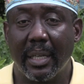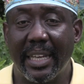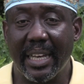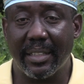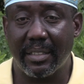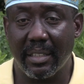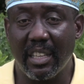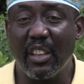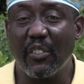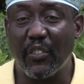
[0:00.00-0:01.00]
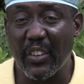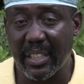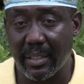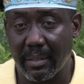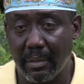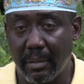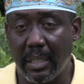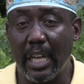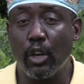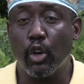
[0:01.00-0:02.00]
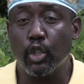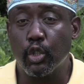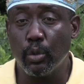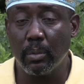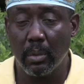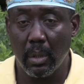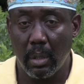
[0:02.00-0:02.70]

get infected like Ochun,